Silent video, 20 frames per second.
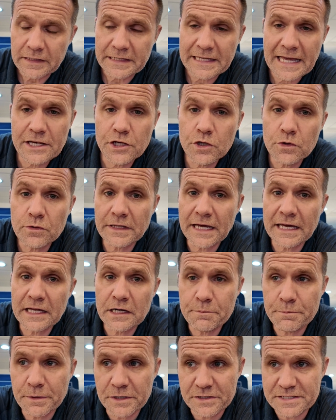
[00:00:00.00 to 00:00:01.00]
Can you land
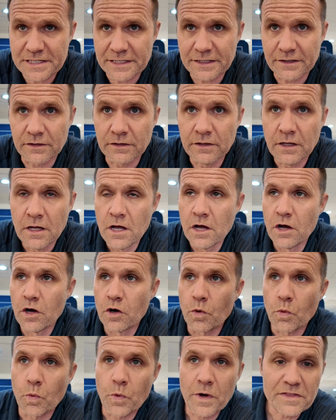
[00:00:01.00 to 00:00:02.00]
a book deal
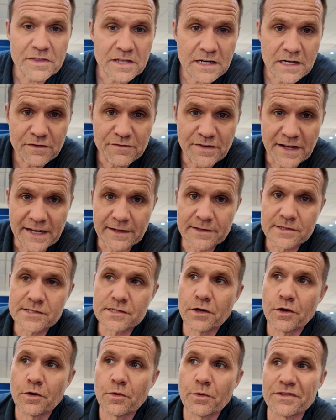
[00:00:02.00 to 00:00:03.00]
with an
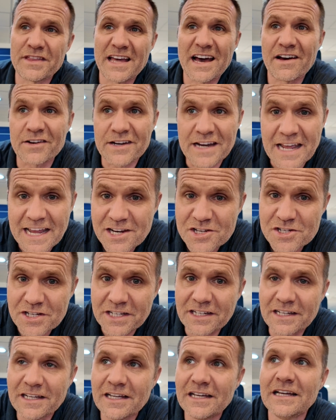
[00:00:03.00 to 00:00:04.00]
advance without an
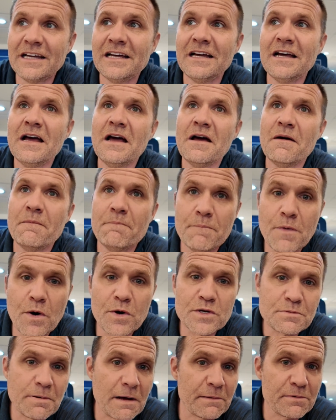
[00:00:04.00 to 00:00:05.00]
agent?
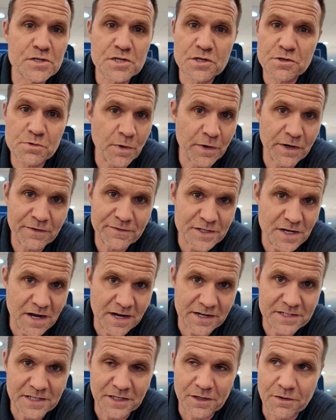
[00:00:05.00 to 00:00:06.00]
Most publishers won't even
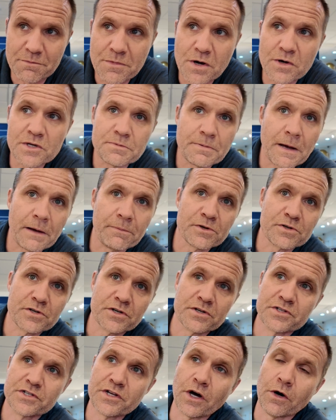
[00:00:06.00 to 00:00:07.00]
talk to you. Most
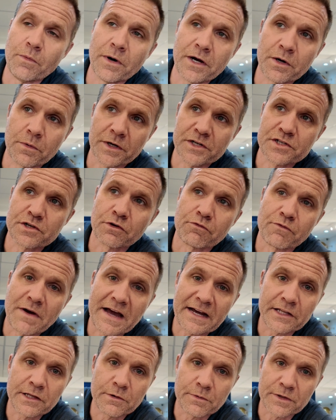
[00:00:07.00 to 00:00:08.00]
publishers don't want to work
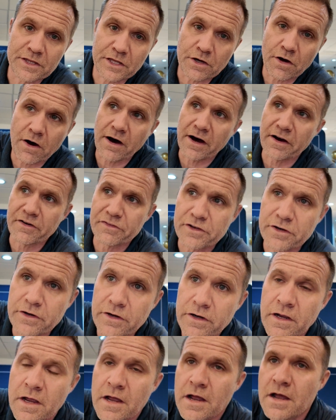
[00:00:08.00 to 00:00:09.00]
directly with the author.